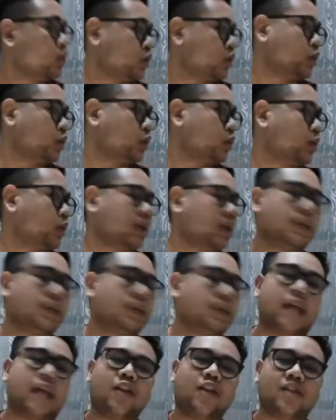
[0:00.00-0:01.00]
technology
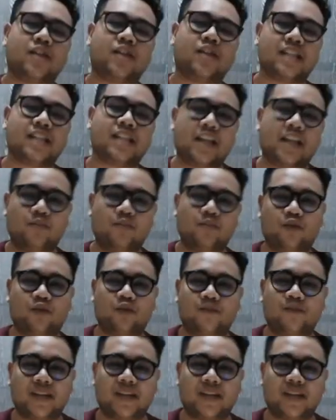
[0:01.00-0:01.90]
improvements.